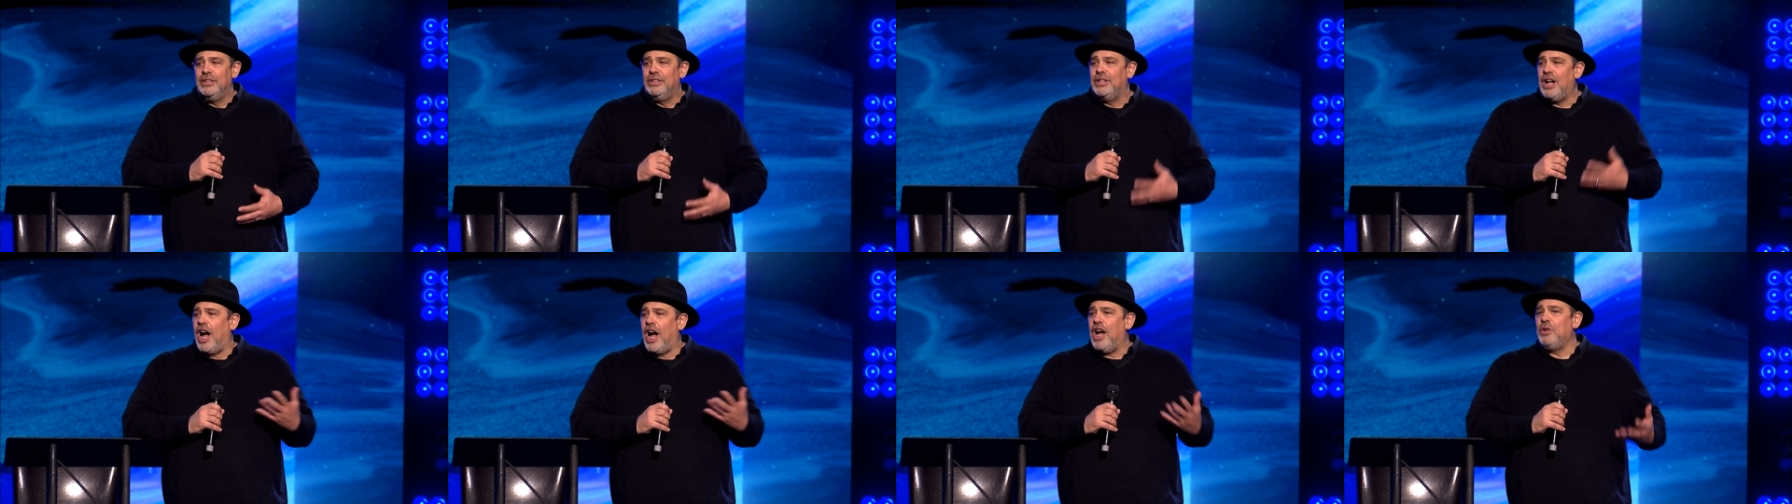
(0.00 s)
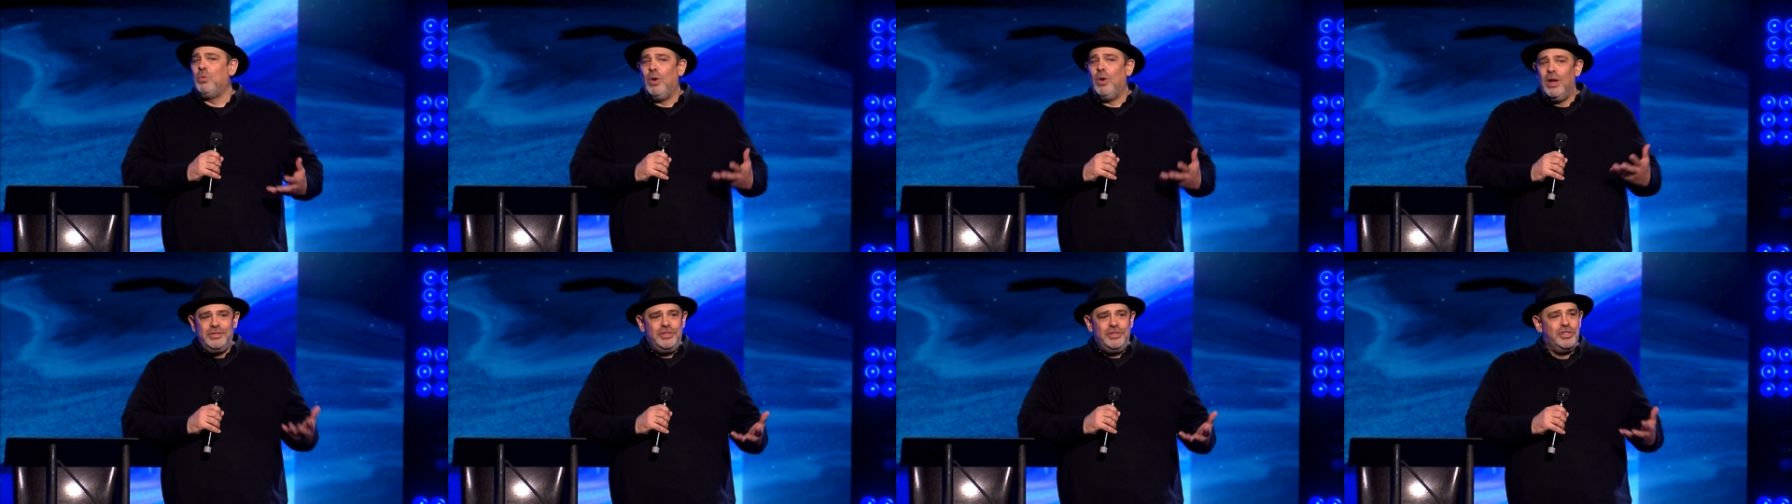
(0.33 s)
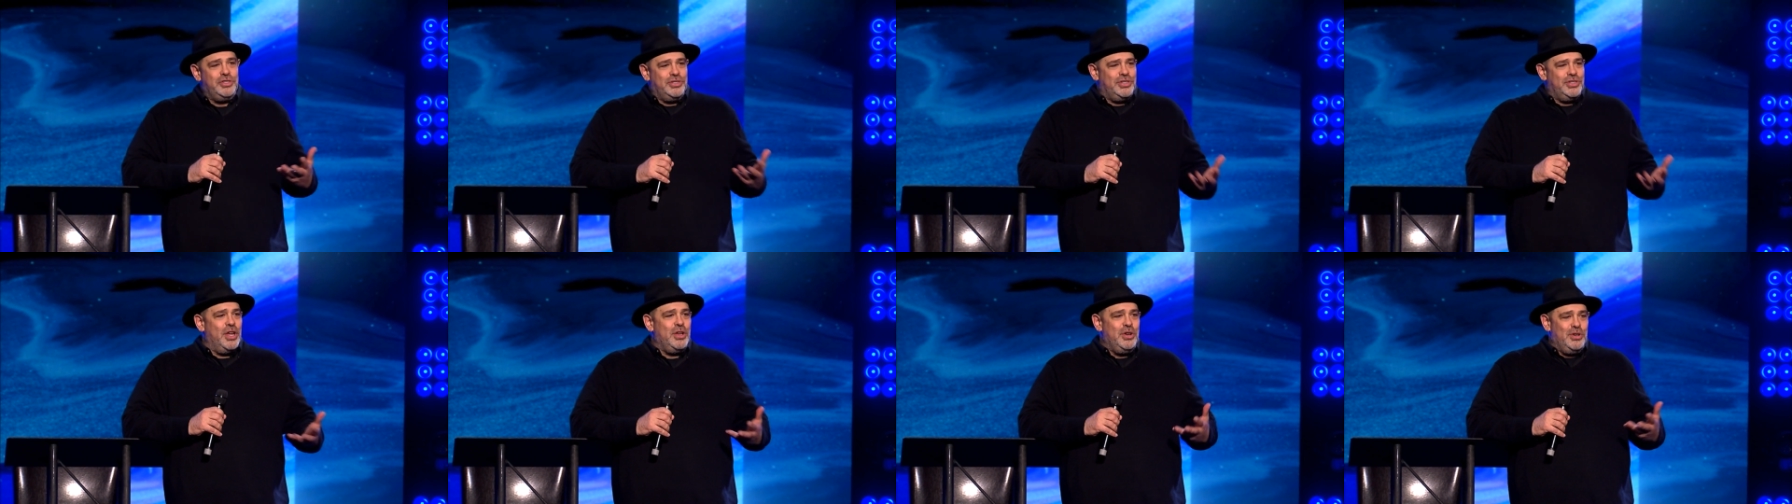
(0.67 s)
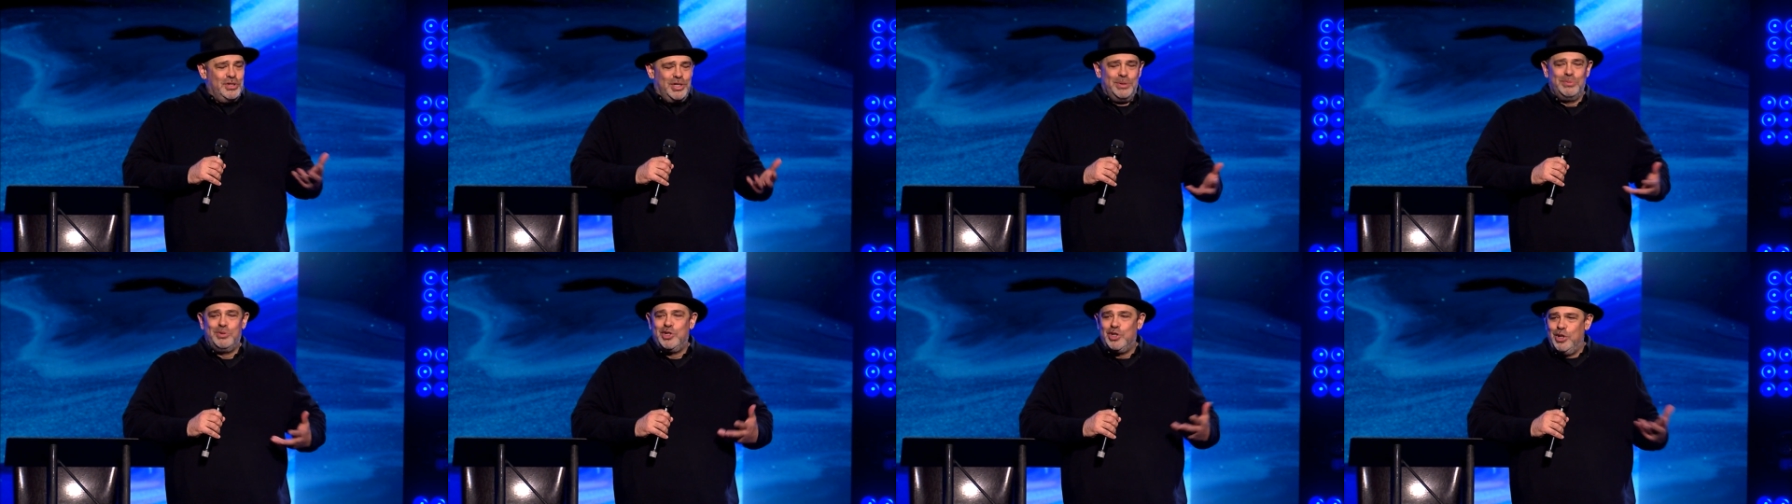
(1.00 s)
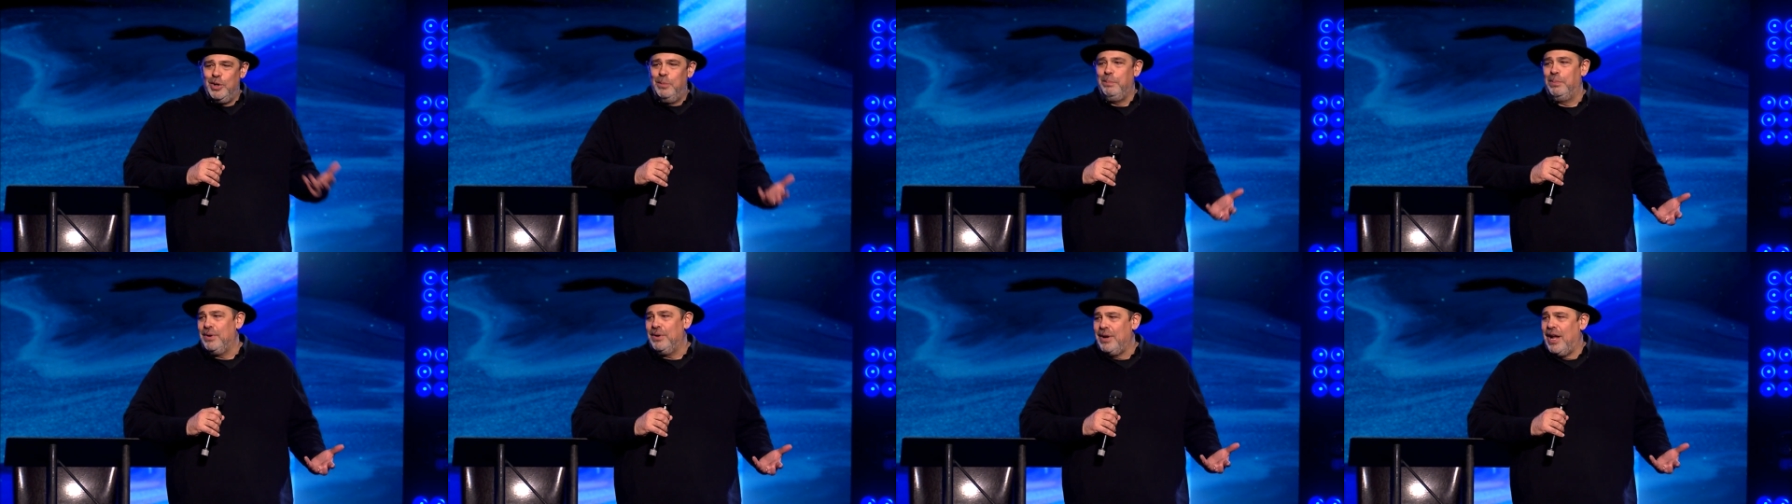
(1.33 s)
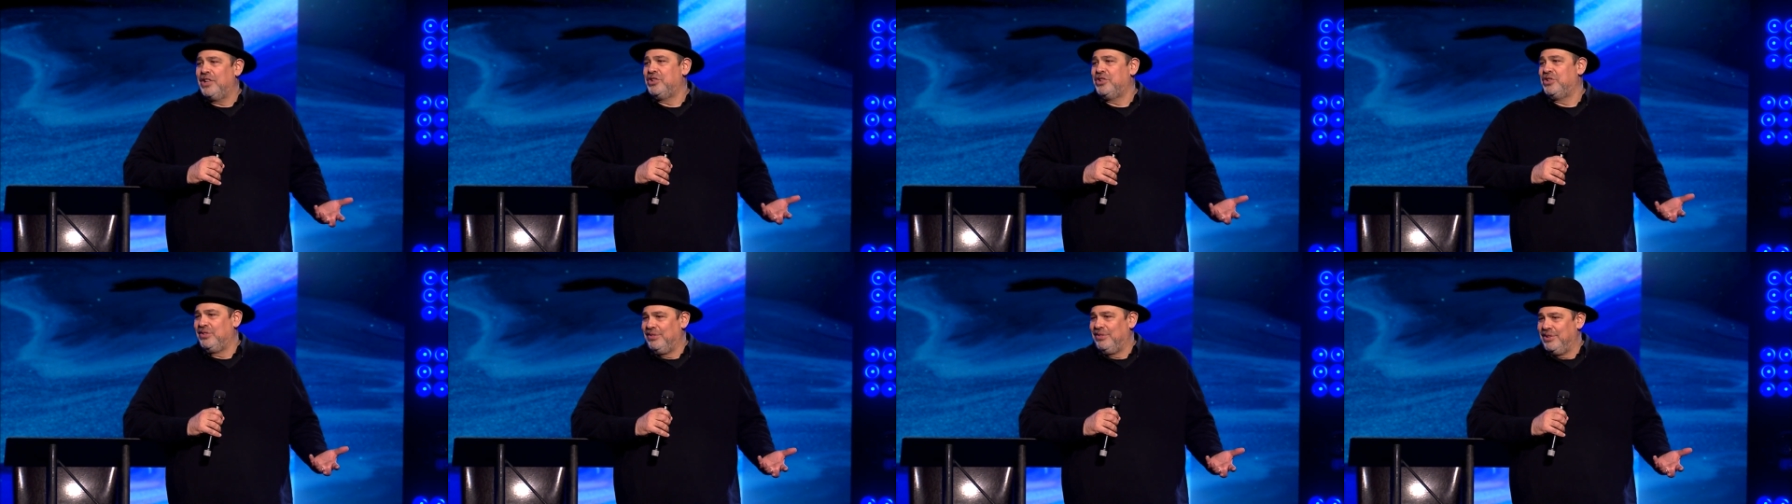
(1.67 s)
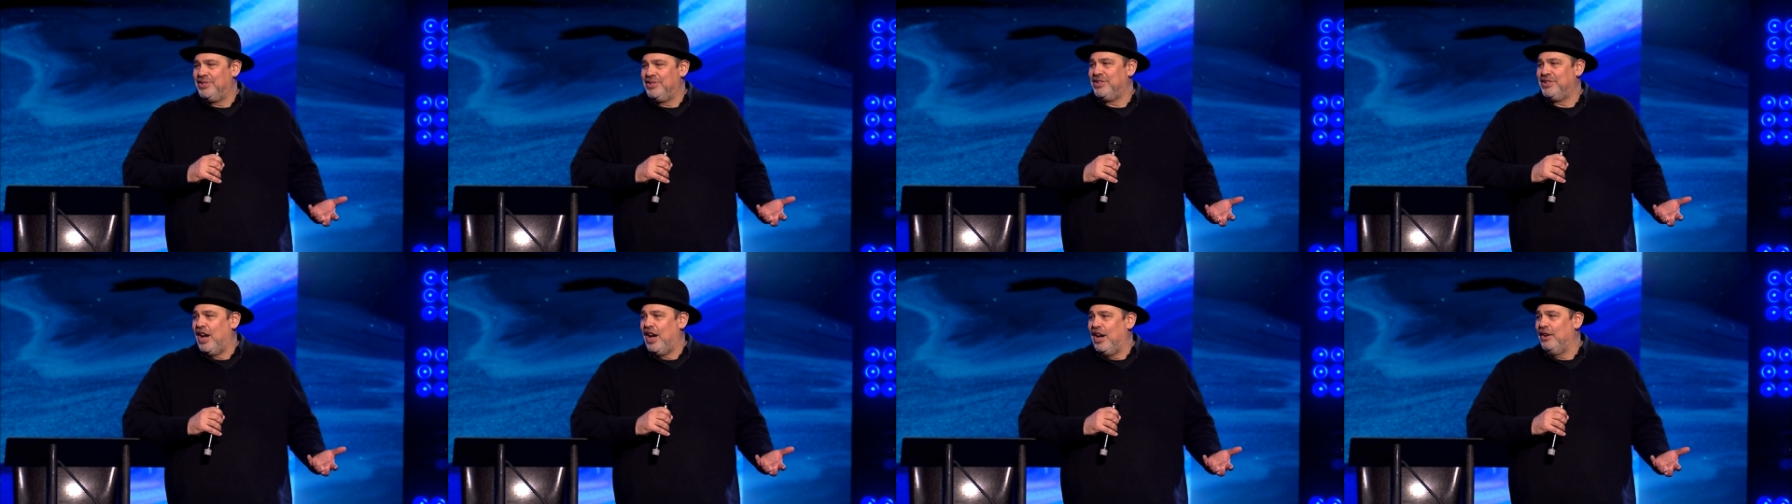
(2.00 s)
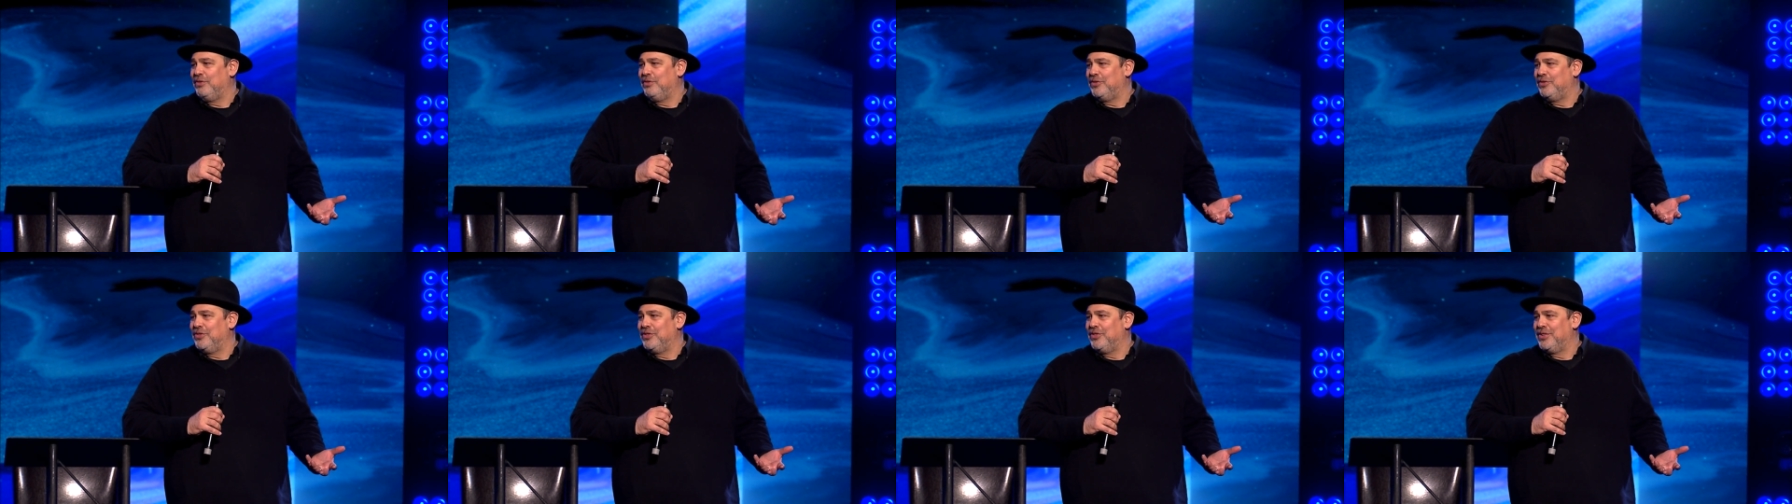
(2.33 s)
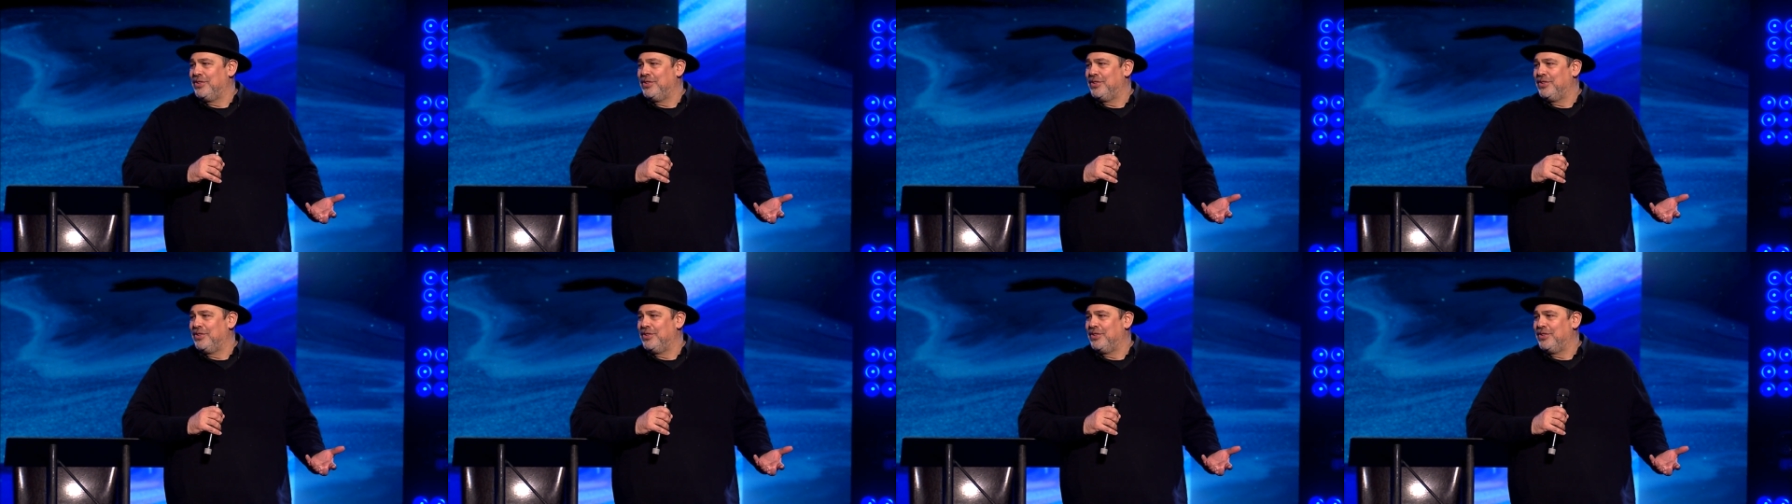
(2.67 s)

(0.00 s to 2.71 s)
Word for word: God wants to show you some supernatural stuff.